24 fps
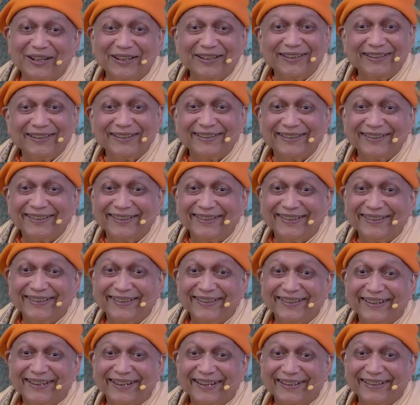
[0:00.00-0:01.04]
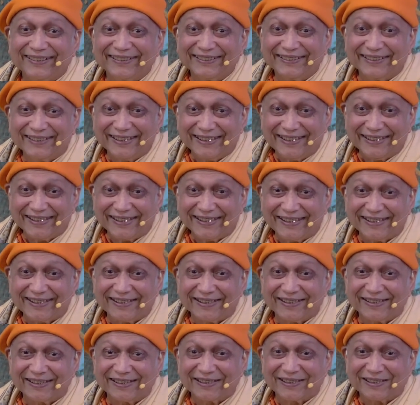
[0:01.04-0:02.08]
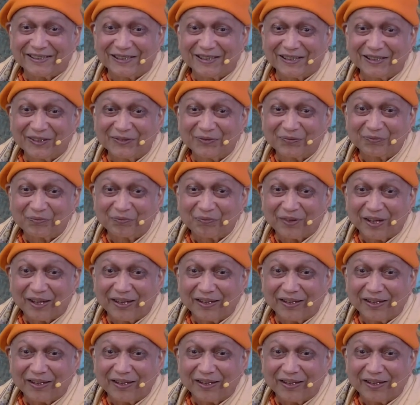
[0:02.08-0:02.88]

one existence.